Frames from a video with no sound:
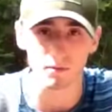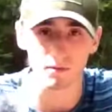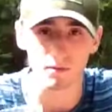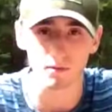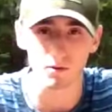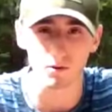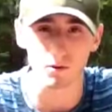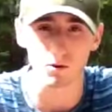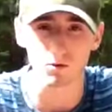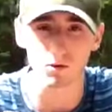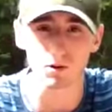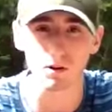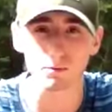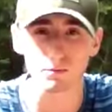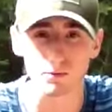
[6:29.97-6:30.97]
And, you know,
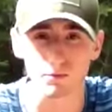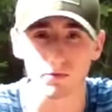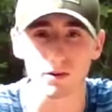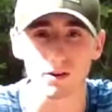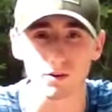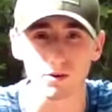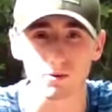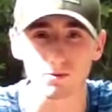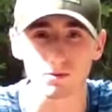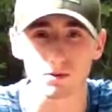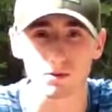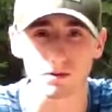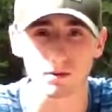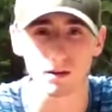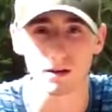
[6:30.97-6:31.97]
look up some videos
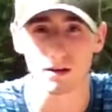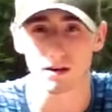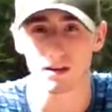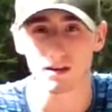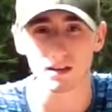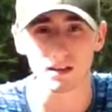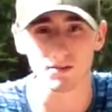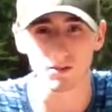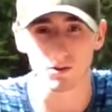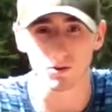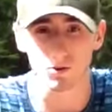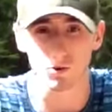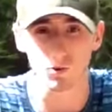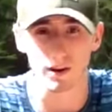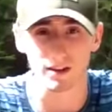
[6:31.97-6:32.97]
that give you
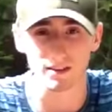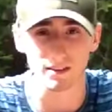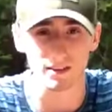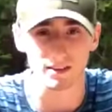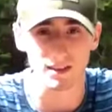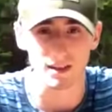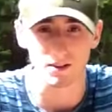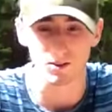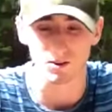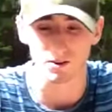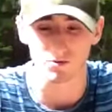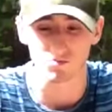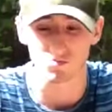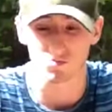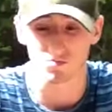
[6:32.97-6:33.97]
correct details
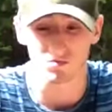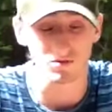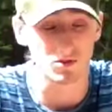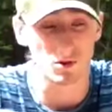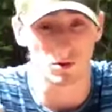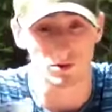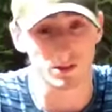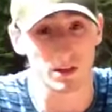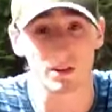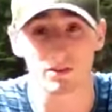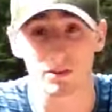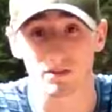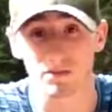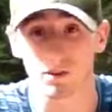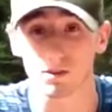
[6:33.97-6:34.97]
and, you know,
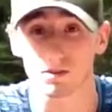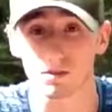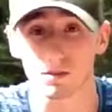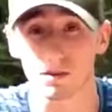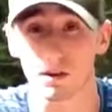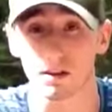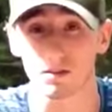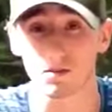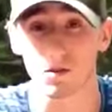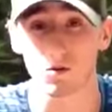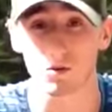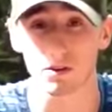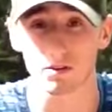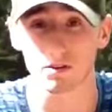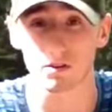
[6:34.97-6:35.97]
safety first as
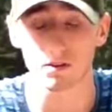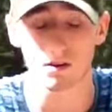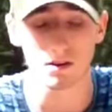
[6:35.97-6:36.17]
always.